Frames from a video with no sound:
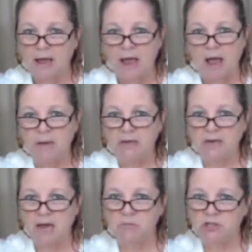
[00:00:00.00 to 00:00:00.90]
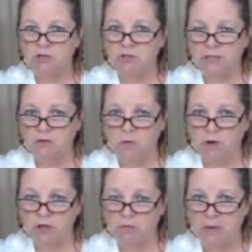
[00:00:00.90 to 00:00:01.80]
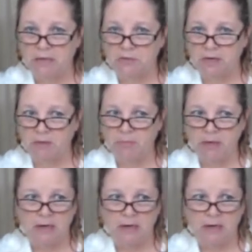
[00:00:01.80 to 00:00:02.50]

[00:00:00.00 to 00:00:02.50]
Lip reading: How many times do you see where you mess up?